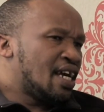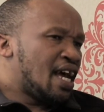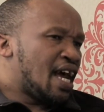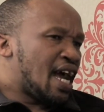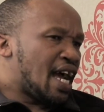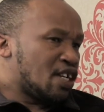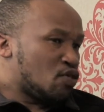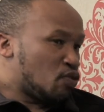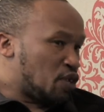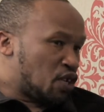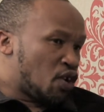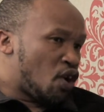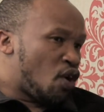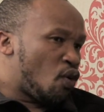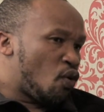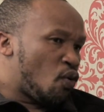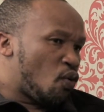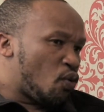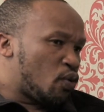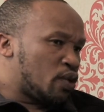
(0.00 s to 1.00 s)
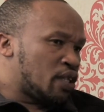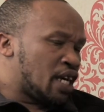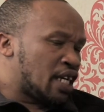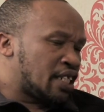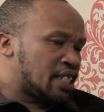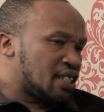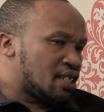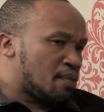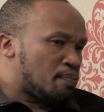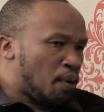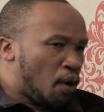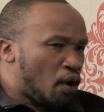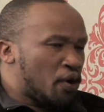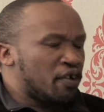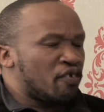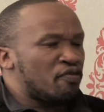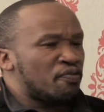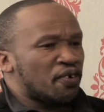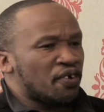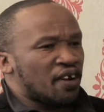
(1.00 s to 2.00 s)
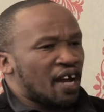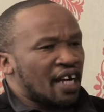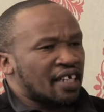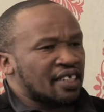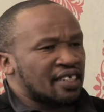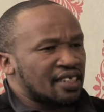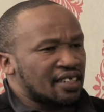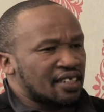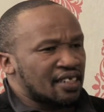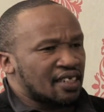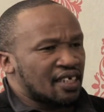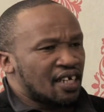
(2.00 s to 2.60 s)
and we know that in the point of production,